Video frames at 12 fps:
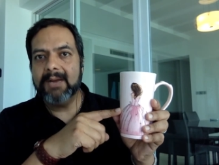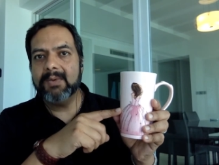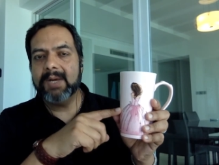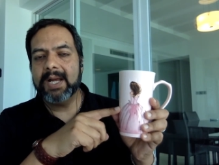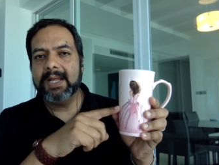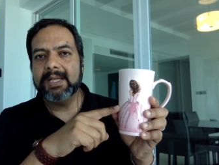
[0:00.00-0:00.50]

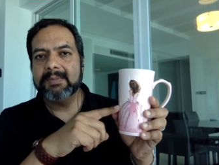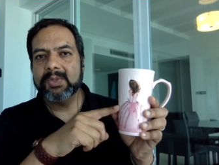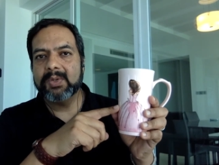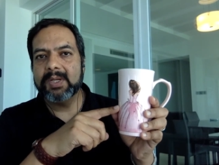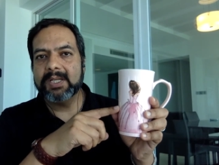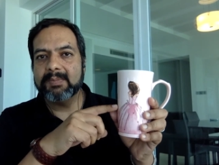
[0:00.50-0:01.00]
I am
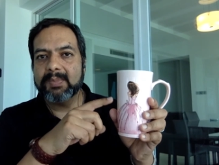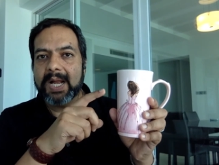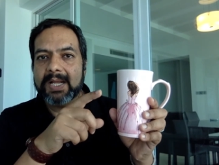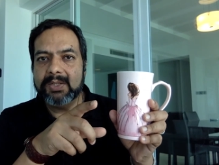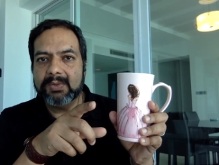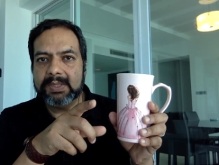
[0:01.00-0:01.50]
creating a
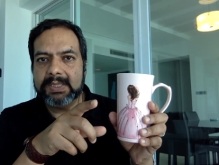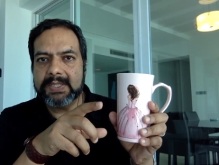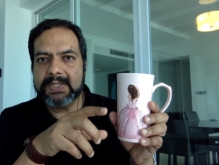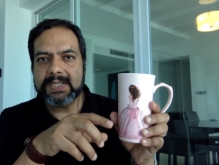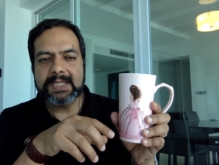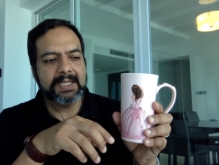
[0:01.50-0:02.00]
brand new
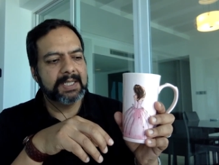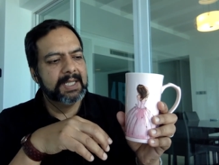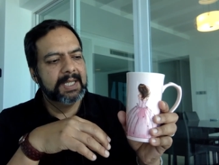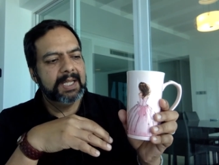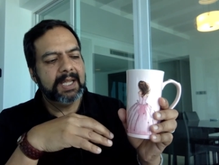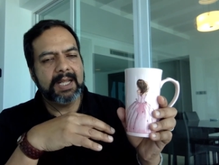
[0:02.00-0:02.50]
listing,
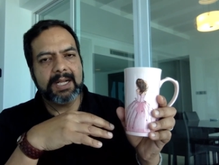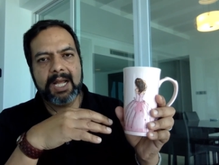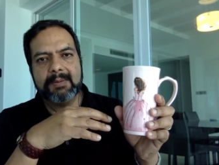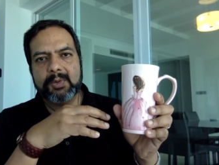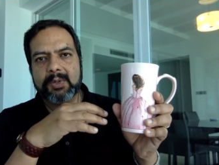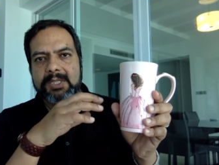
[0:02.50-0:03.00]
and
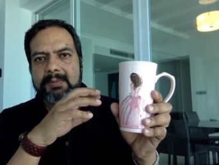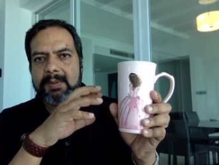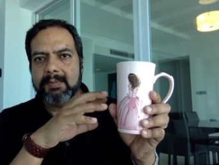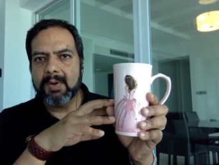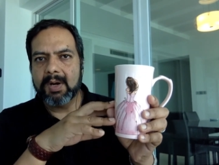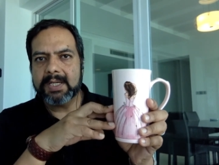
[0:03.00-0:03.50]
I'm going to be
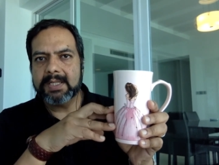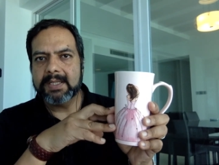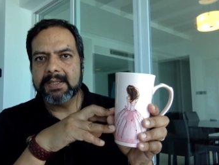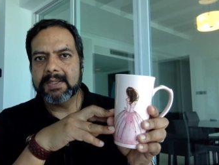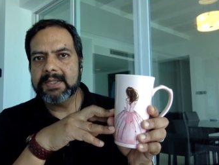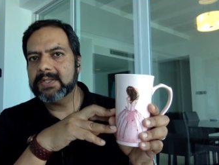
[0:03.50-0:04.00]

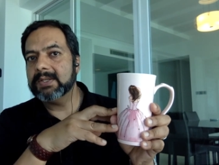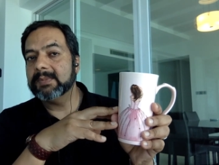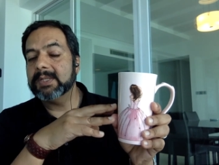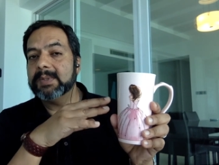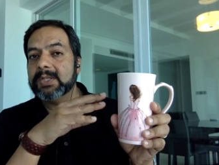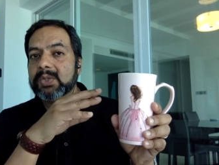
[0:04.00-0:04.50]
marketing this. I'm
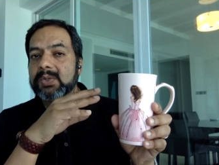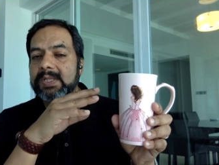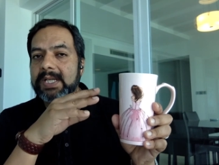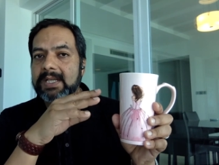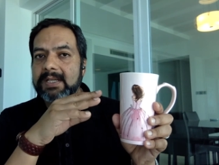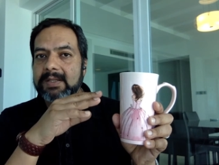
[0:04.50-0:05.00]
going to be
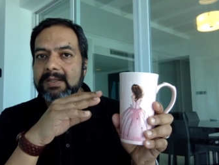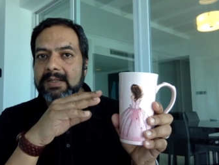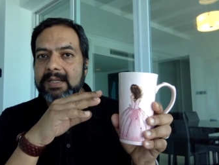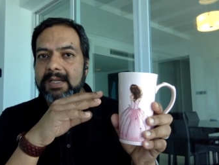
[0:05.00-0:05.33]
creating